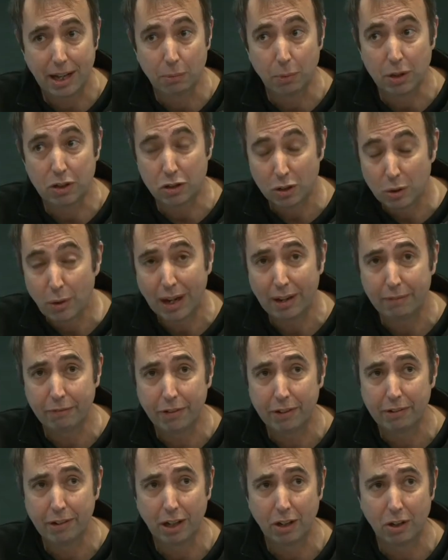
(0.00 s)
and we do have
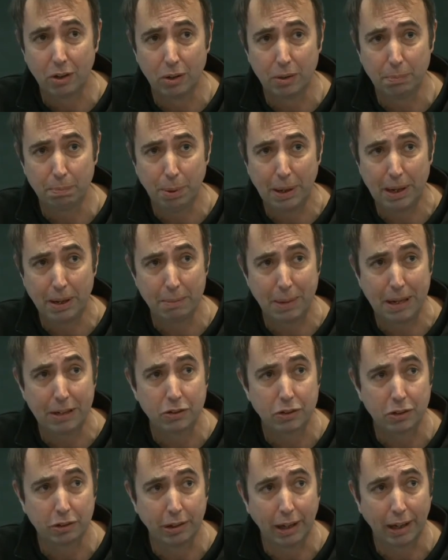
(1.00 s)
very good peer
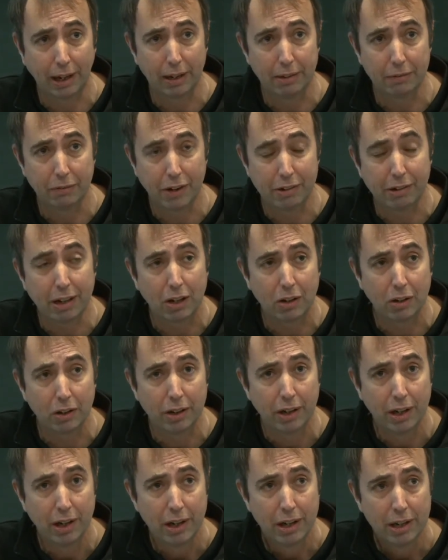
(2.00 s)
mentoring and very
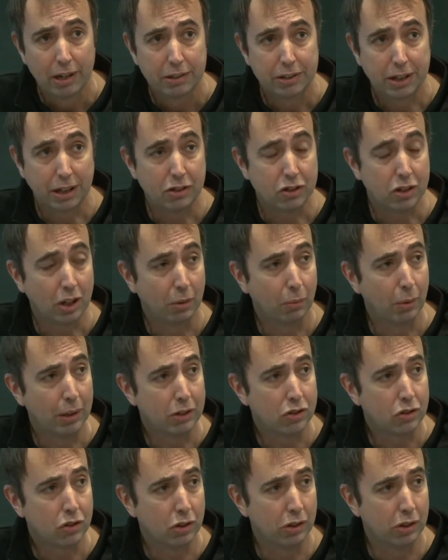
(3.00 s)
good teaching where
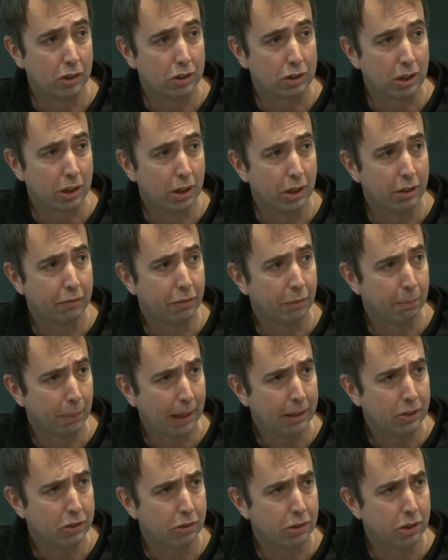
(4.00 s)
students learn from
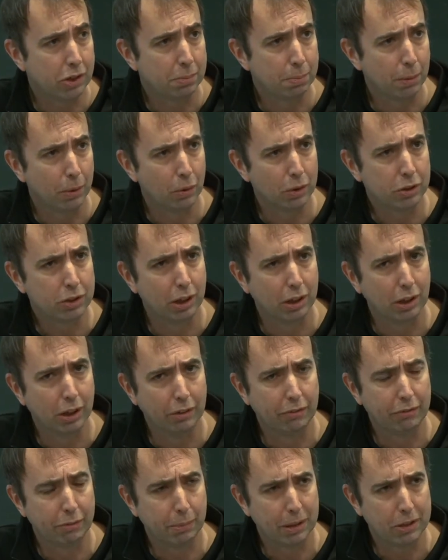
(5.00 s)
lecturers but also
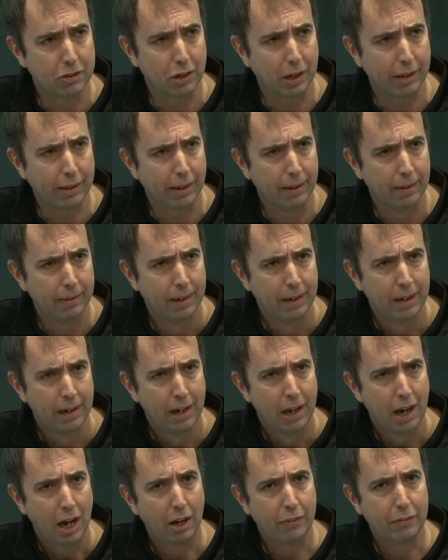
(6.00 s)
learn from each other.
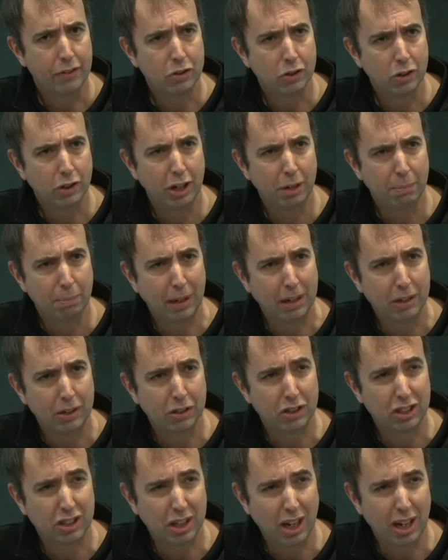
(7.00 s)
I've enjoyed it
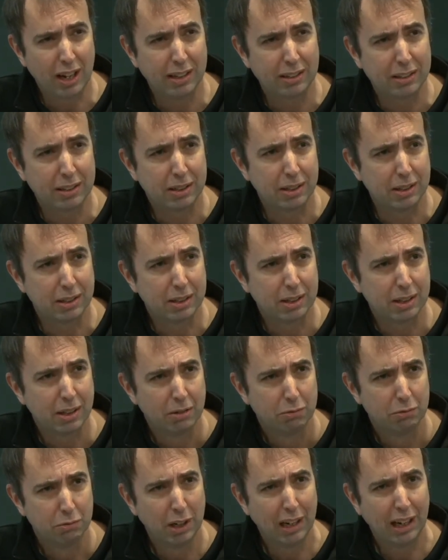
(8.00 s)
because science is
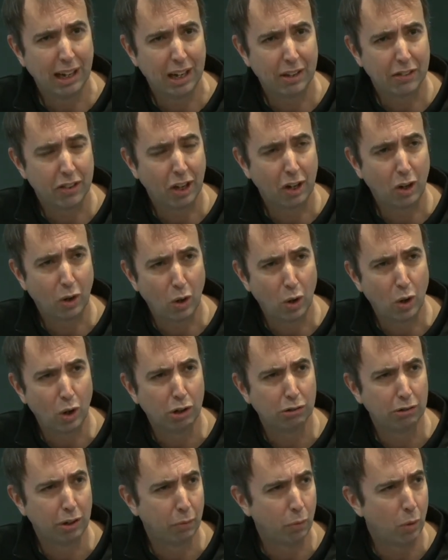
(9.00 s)
really at the
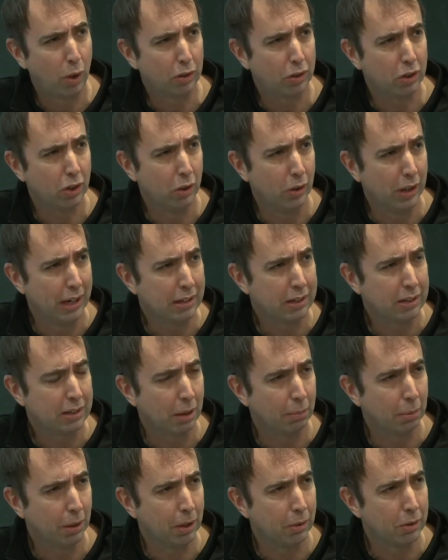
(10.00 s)
core of what
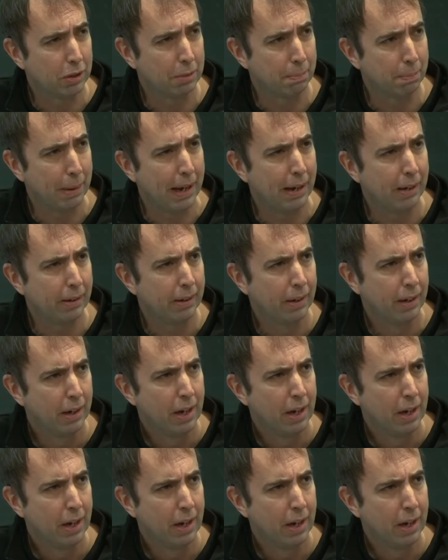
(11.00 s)
UNSW is about.